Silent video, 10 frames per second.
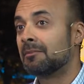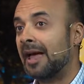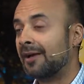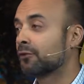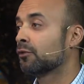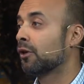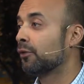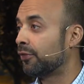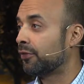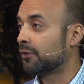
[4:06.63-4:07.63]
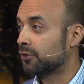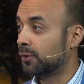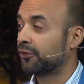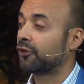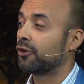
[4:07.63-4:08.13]
have growth
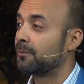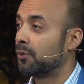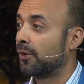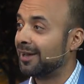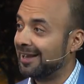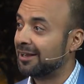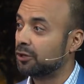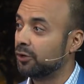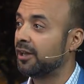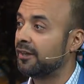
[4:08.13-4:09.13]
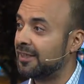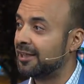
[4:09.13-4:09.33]
to a certain point included in the